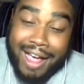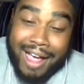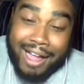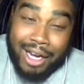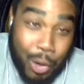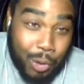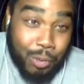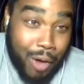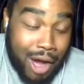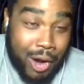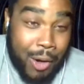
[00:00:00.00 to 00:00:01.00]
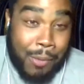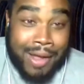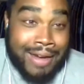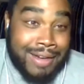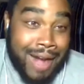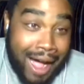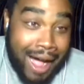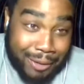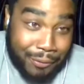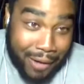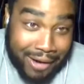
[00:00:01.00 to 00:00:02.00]
Luke Rockhold getting knocked the
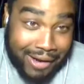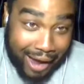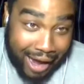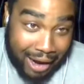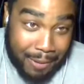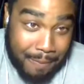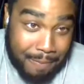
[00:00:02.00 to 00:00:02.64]
fuck out